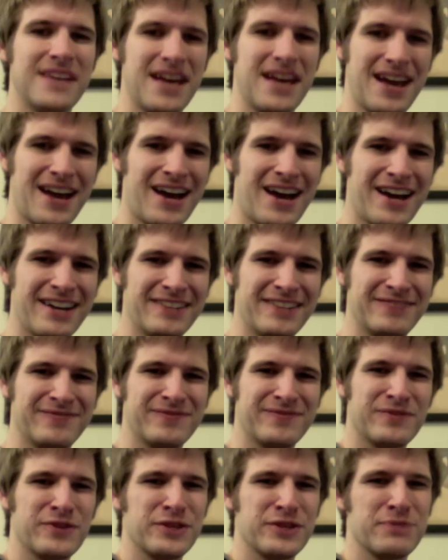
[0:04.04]
Hi,
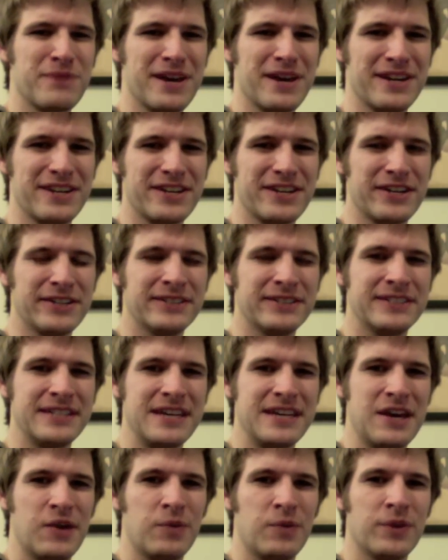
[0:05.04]
Chris Madden here
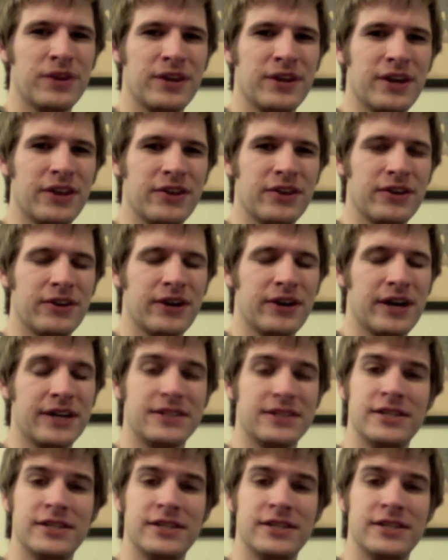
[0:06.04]
with another